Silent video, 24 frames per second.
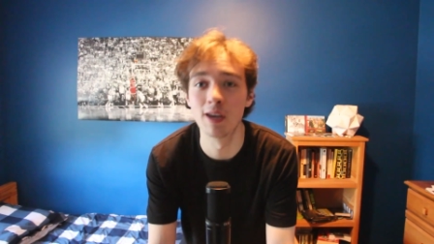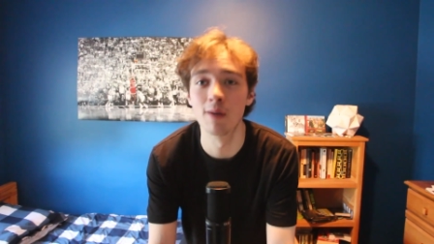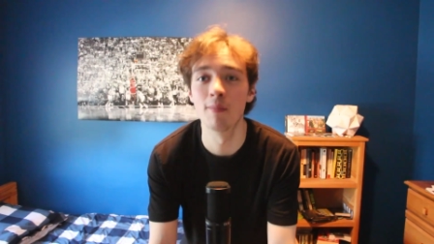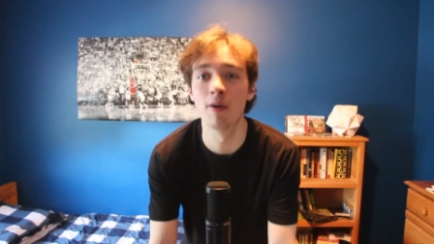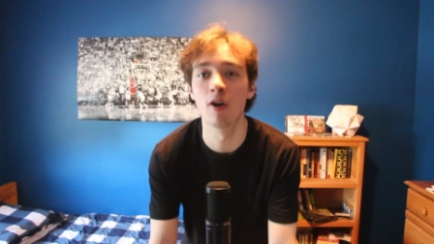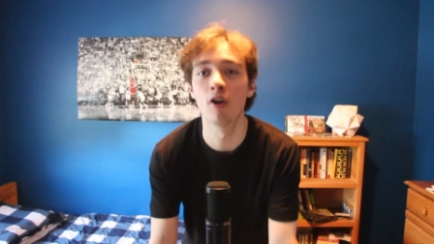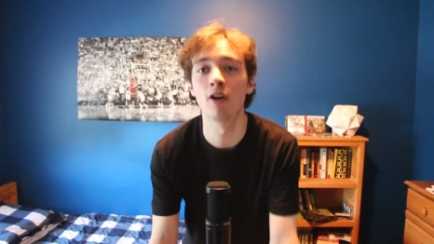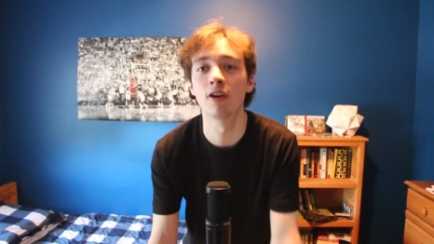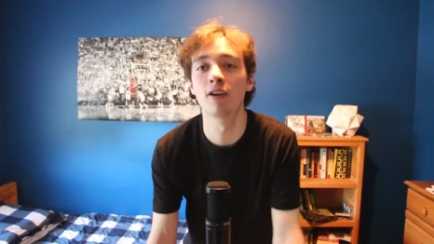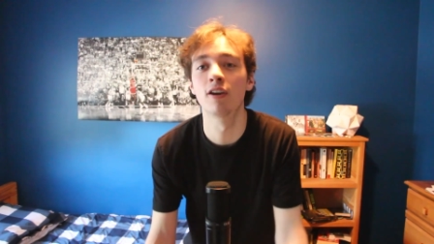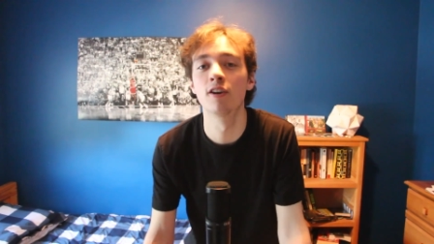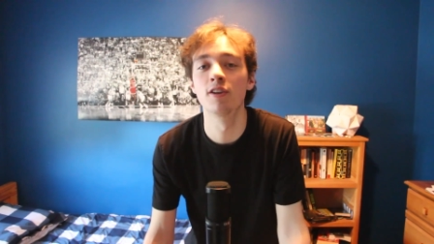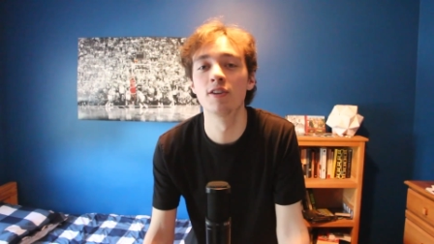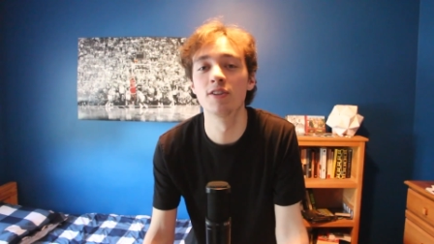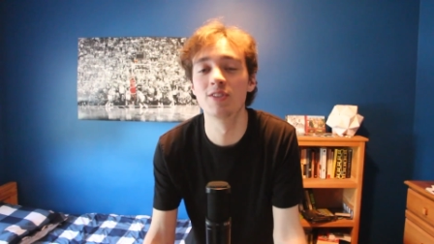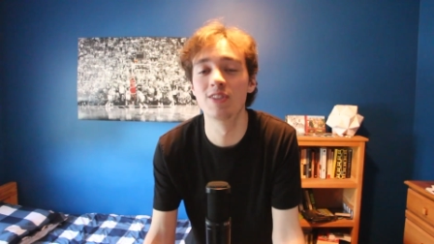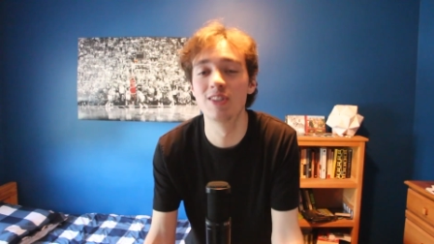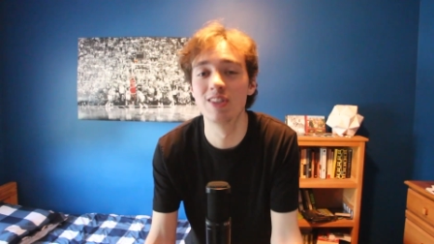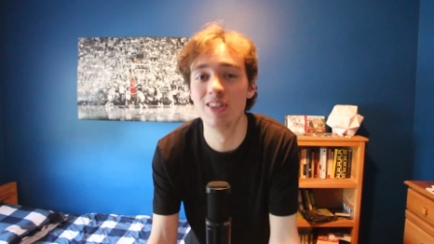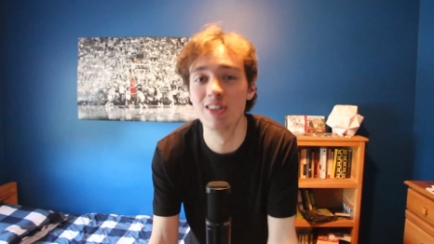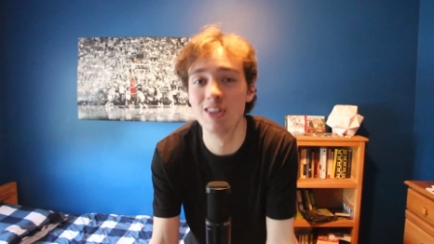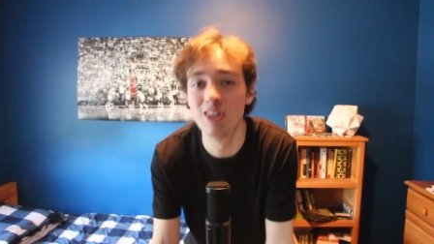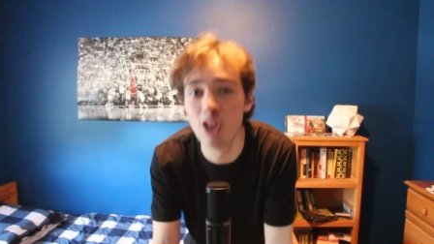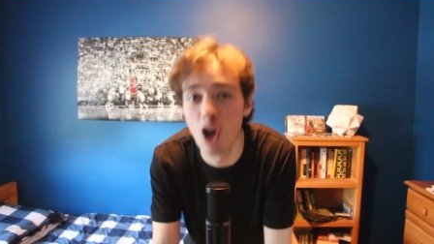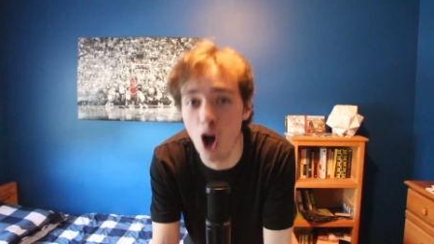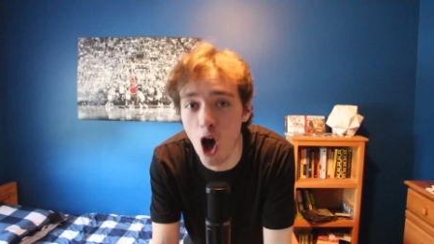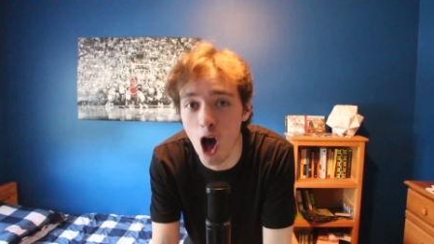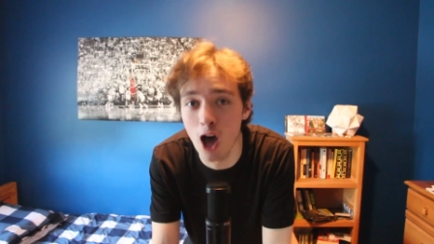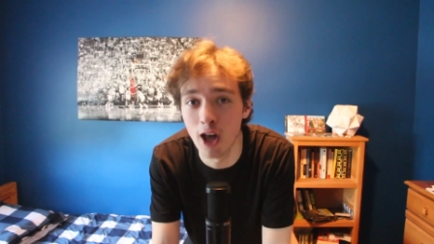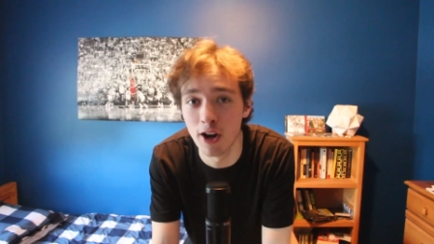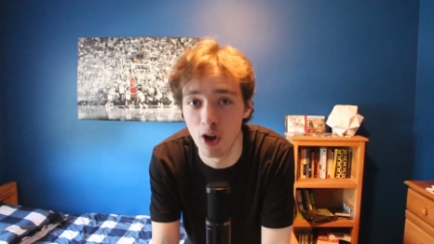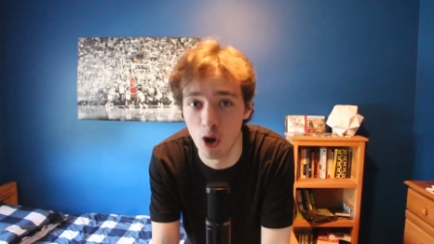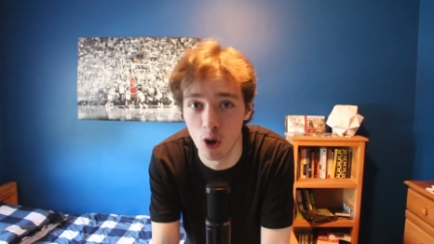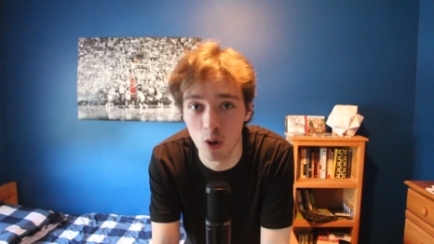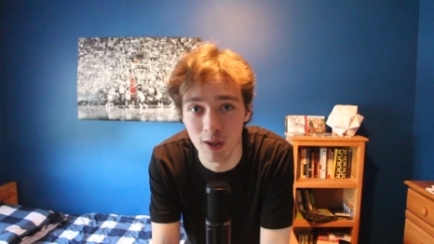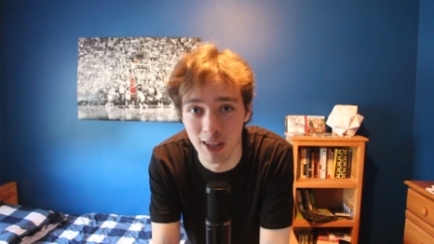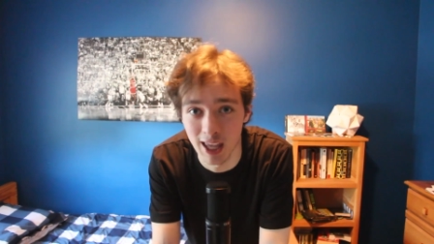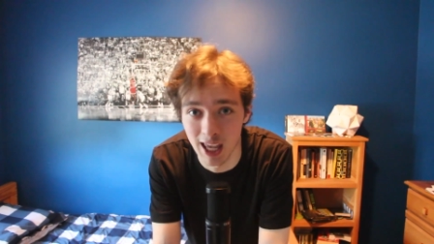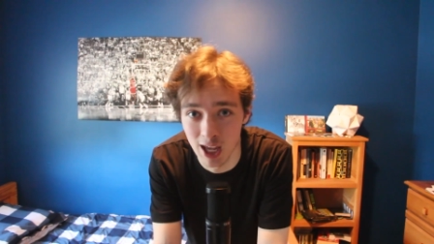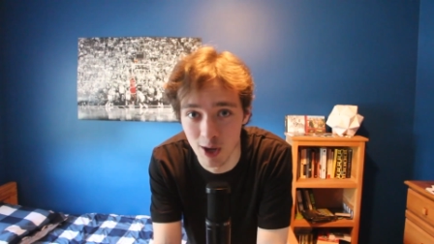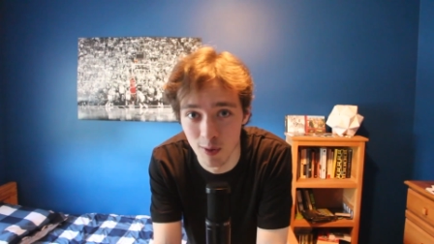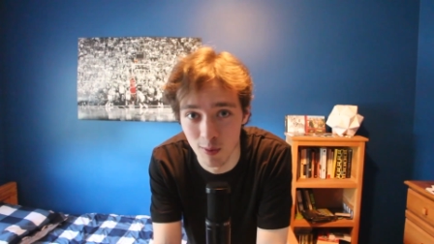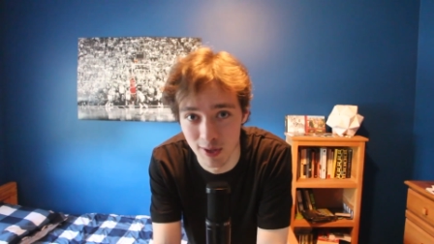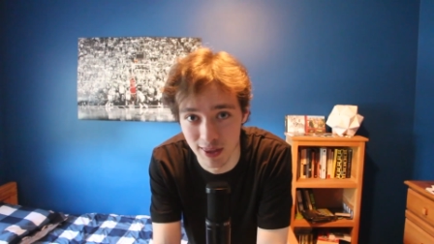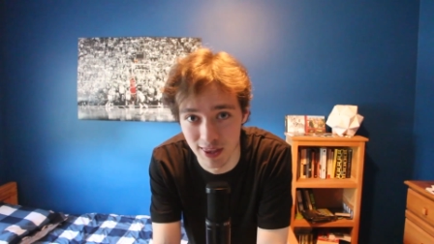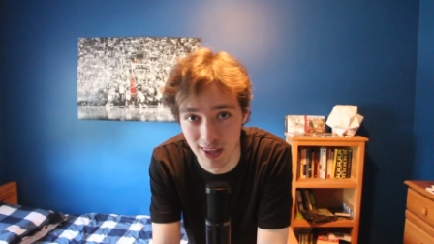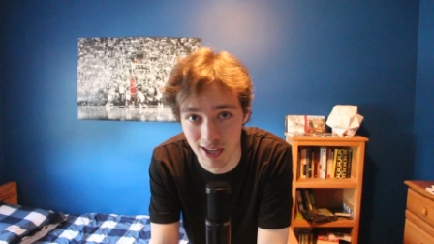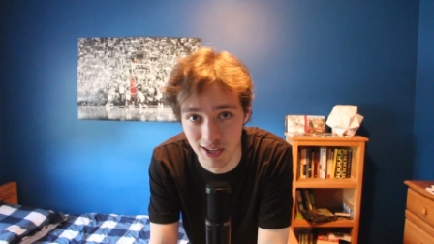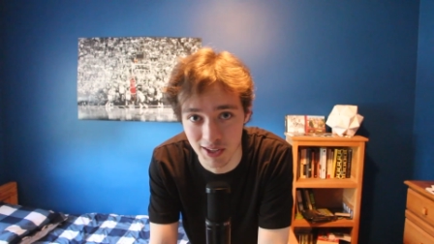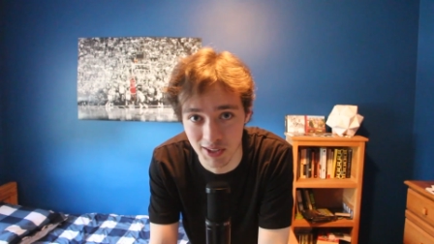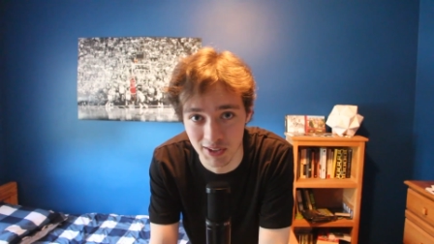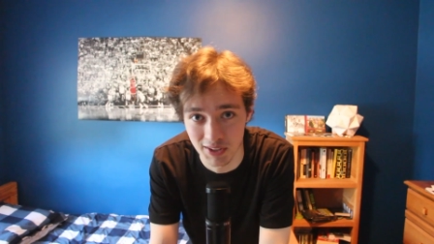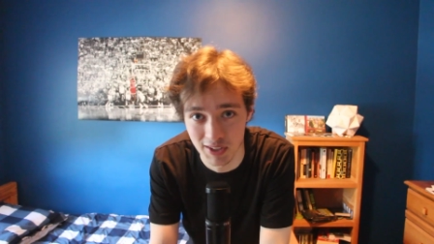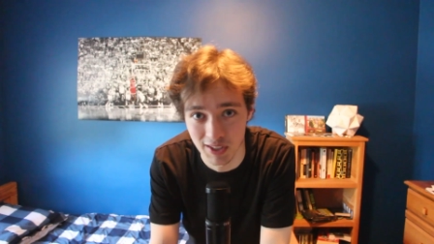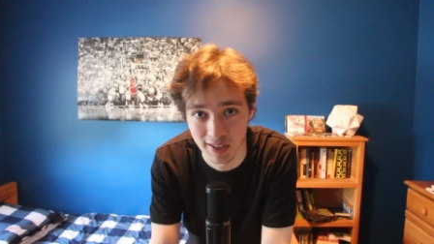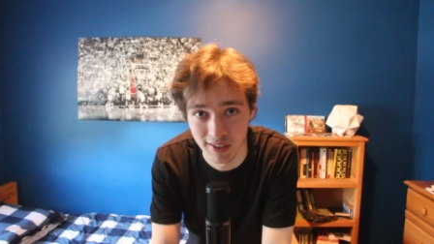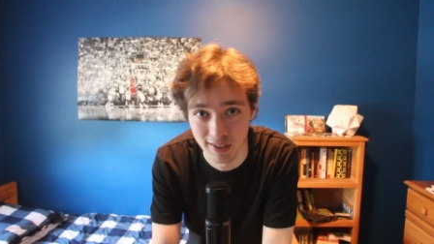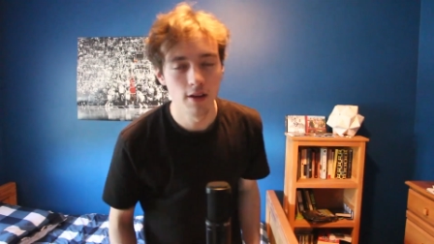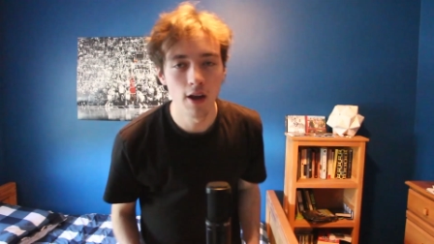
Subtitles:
America is not okay with this.